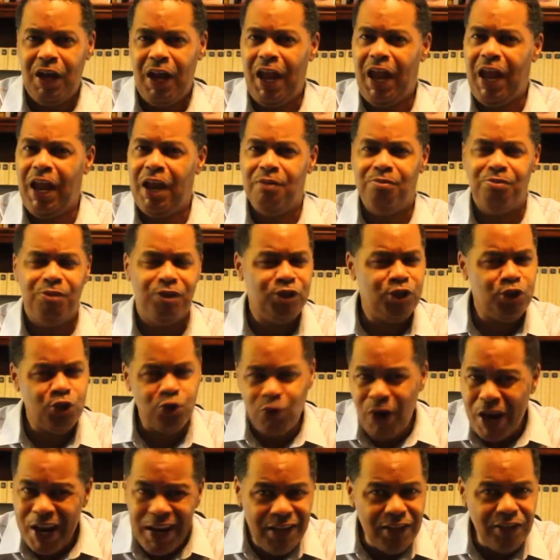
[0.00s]
and
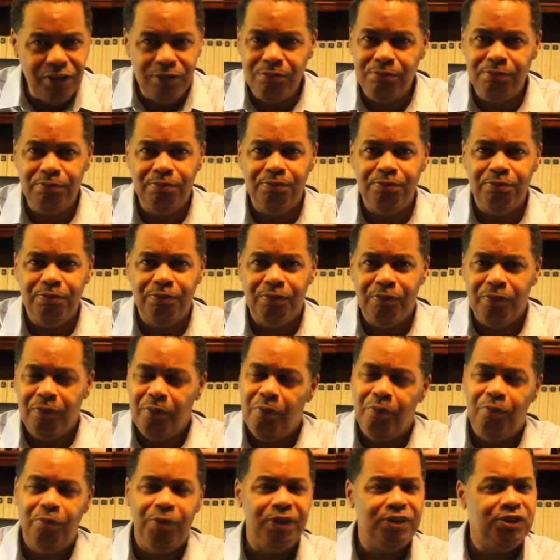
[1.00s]
betrayed him,
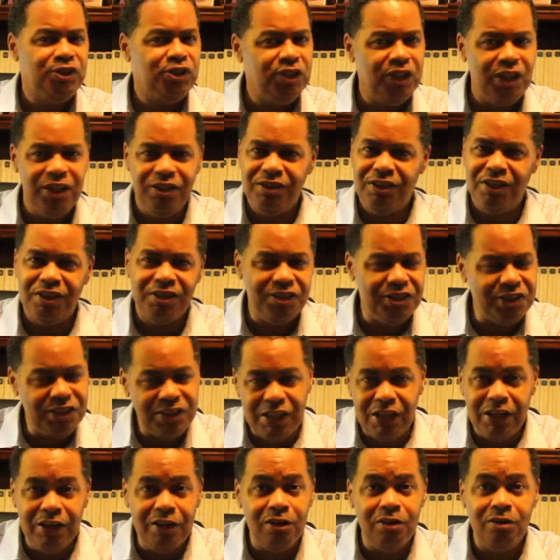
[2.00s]
but Jesus
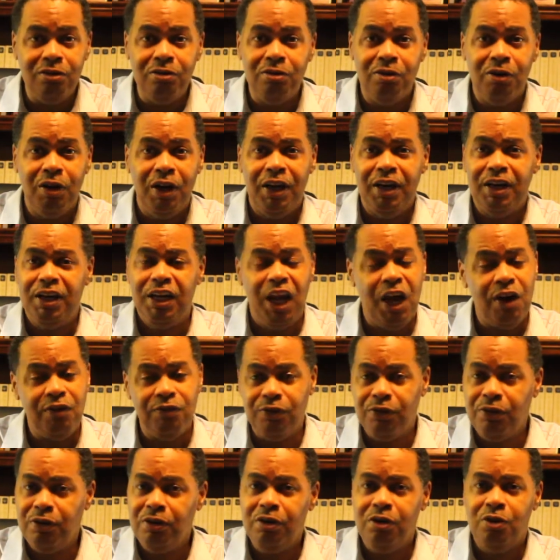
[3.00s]
still
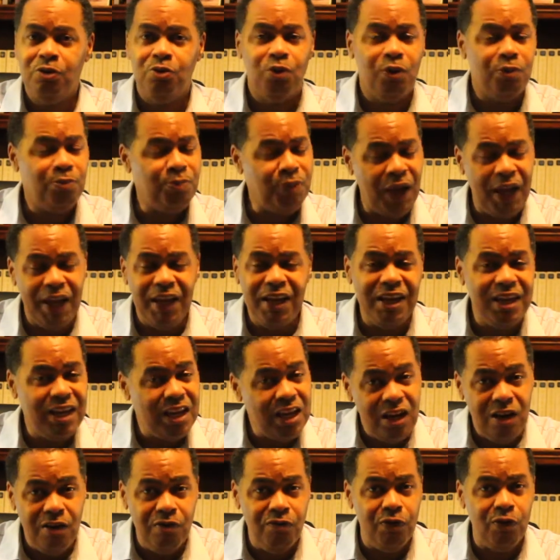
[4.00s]
never repaid
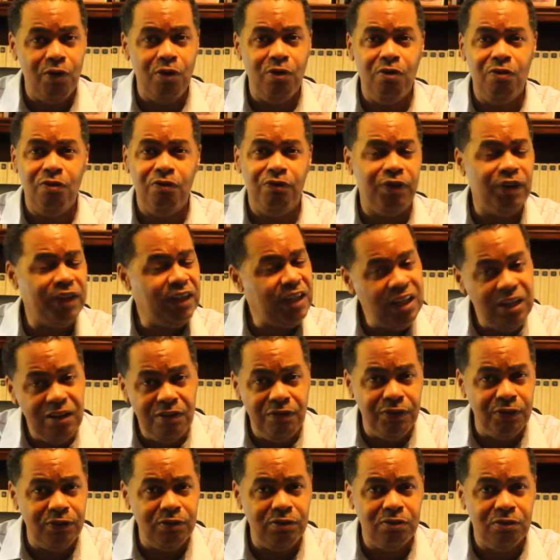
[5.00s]
evil for
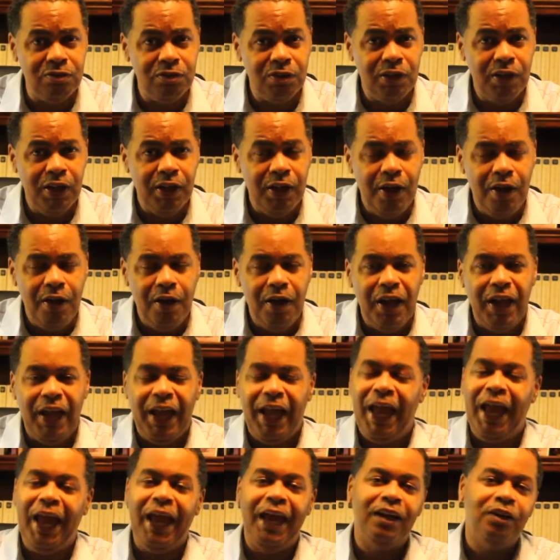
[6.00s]
evil.
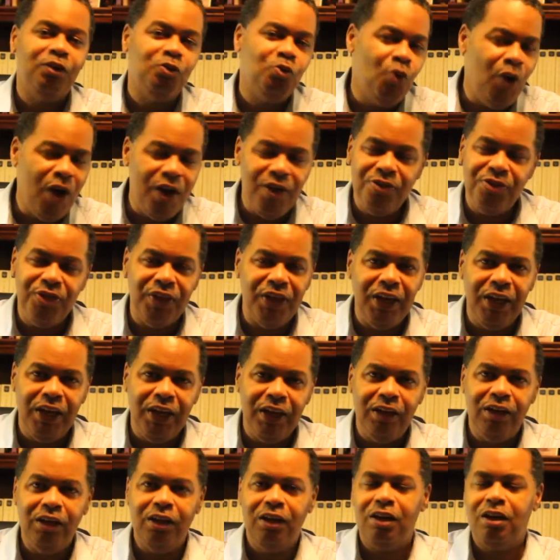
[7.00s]
And one
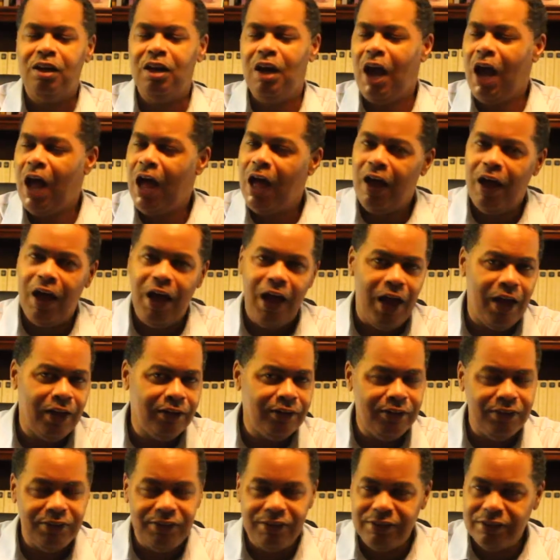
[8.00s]
thing I
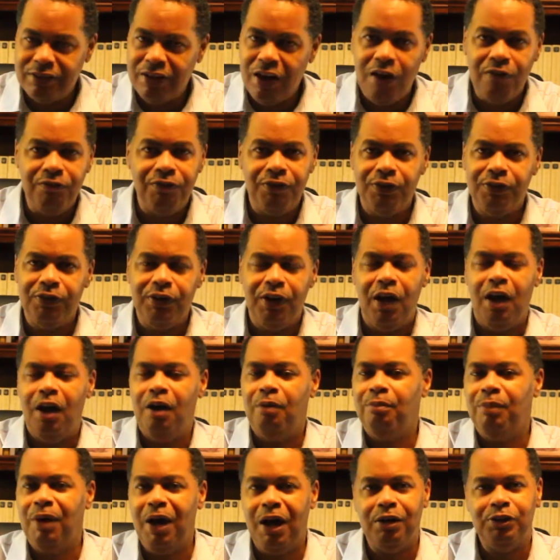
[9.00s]
discovered
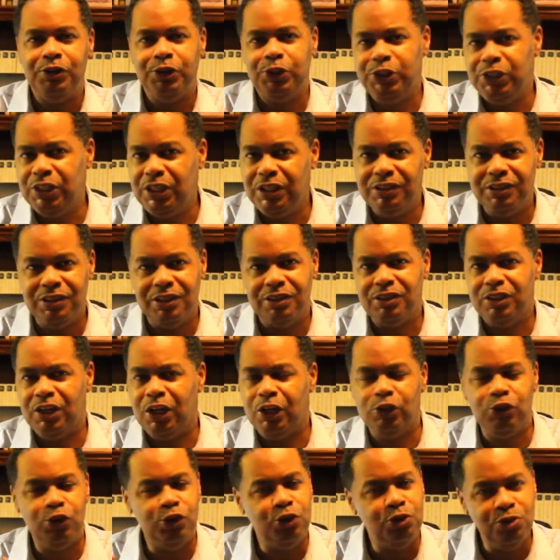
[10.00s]
about Jesus
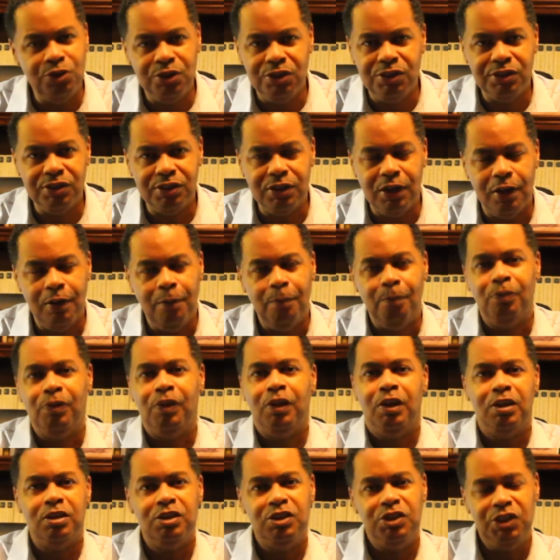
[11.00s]
and Judas.
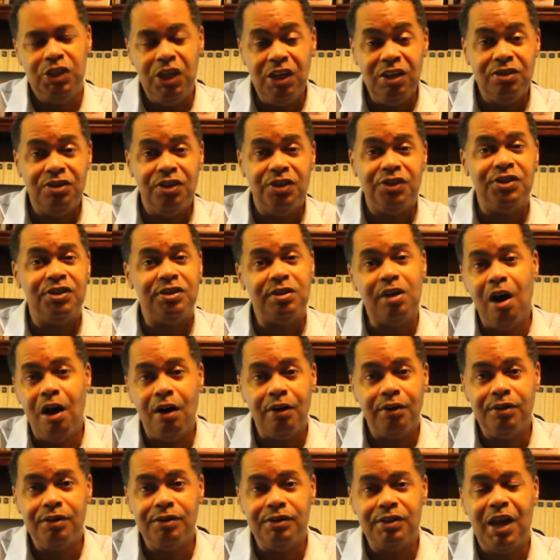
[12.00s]
Jesus
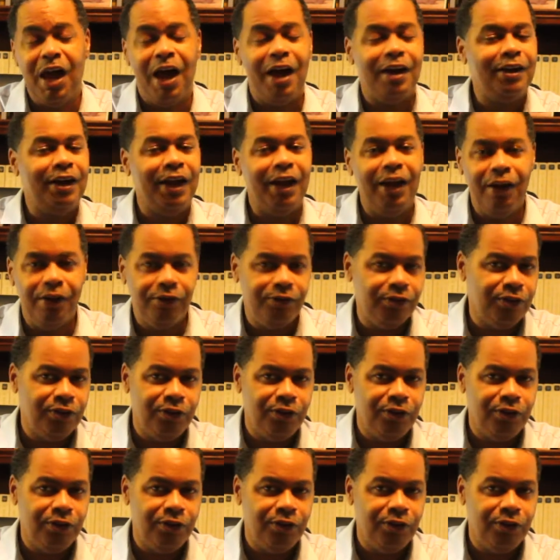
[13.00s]
taught us how to handle